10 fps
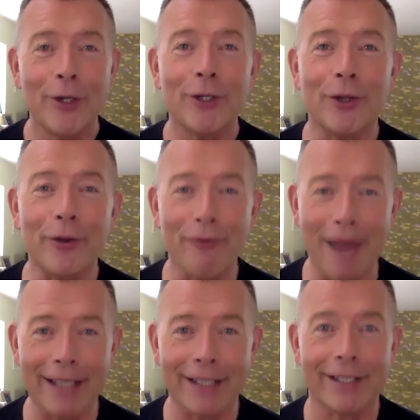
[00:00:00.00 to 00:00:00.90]
to the
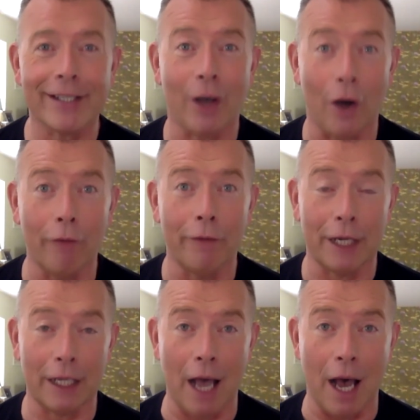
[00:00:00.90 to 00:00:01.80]
rest of the
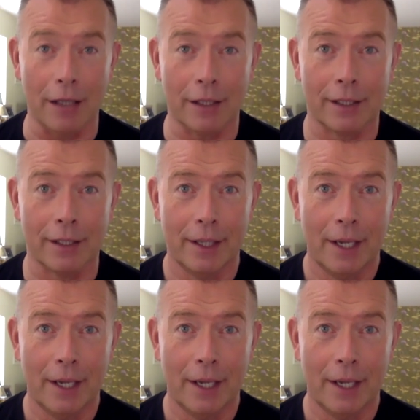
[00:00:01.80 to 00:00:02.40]
class.